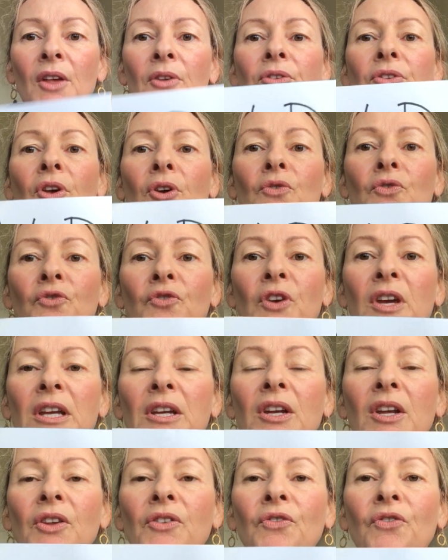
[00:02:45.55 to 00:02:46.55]
So
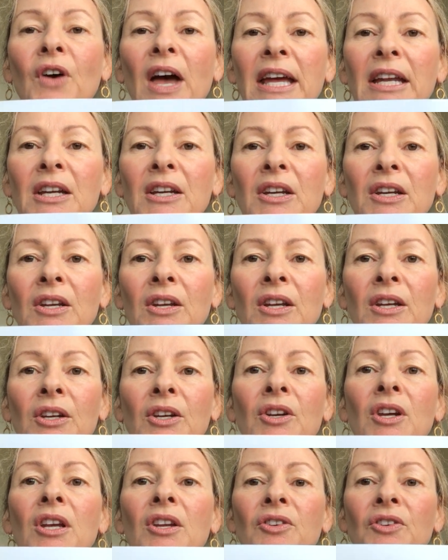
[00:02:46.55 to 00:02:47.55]
VID is vaded
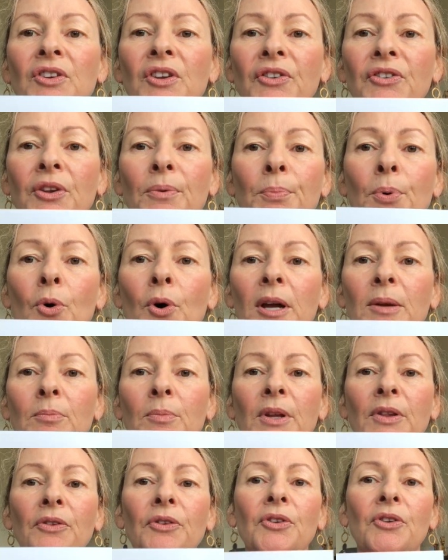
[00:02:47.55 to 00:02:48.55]
in
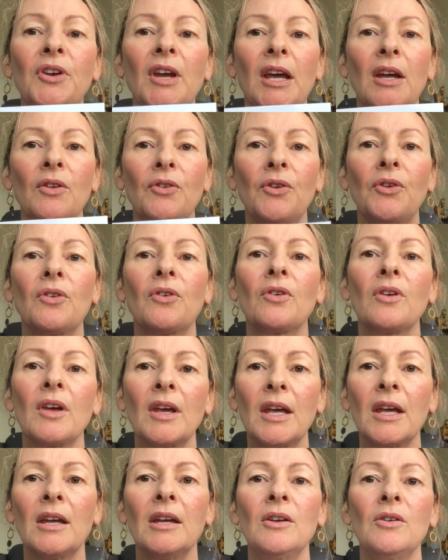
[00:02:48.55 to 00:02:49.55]
disappointment states,
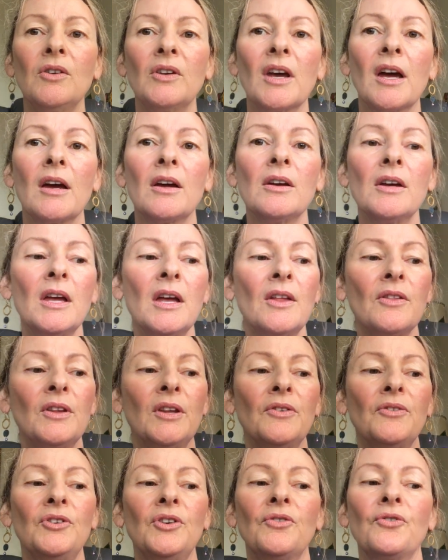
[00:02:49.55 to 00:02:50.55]
and
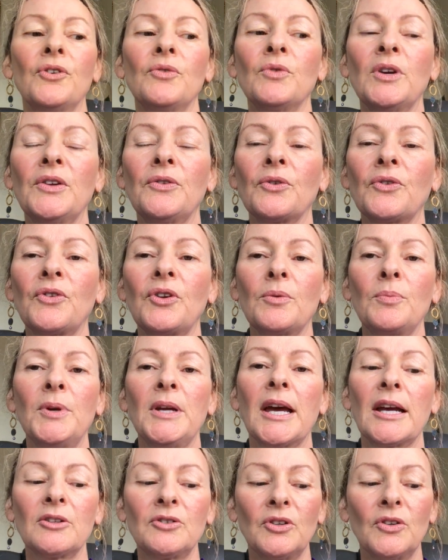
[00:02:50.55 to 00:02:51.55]
there's different resource
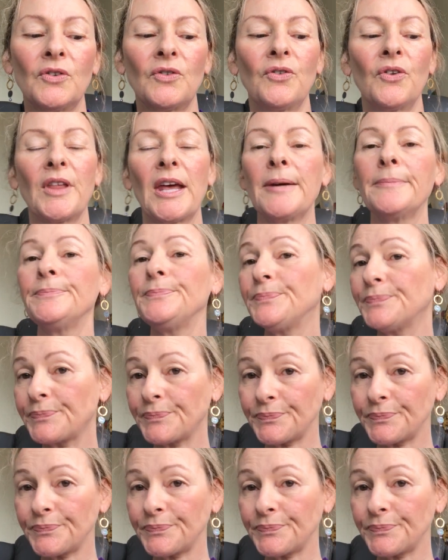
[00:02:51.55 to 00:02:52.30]
therapy actions for that.